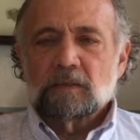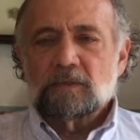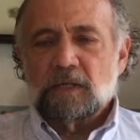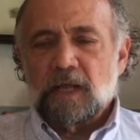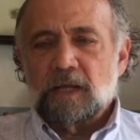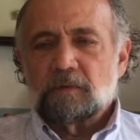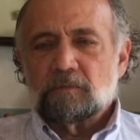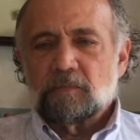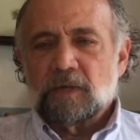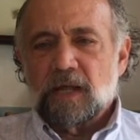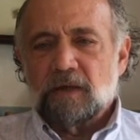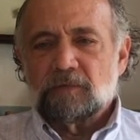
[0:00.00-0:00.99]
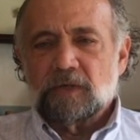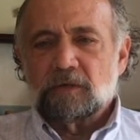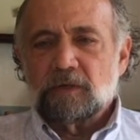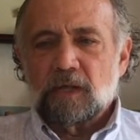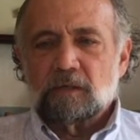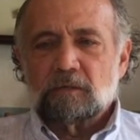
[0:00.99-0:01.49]
Today we have the
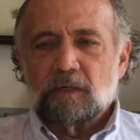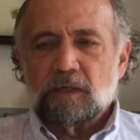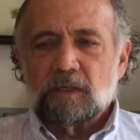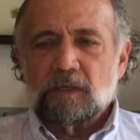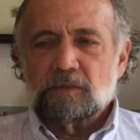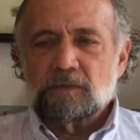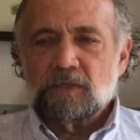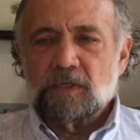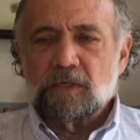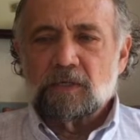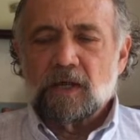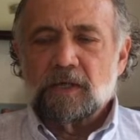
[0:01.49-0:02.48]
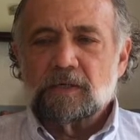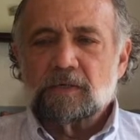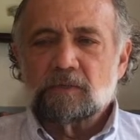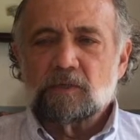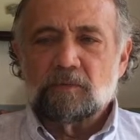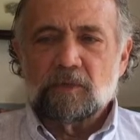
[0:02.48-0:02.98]
internet, and Cindy and I
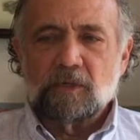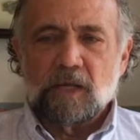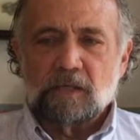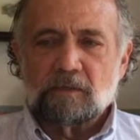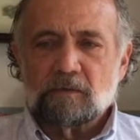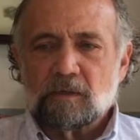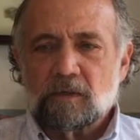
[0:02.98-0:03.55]
can communicate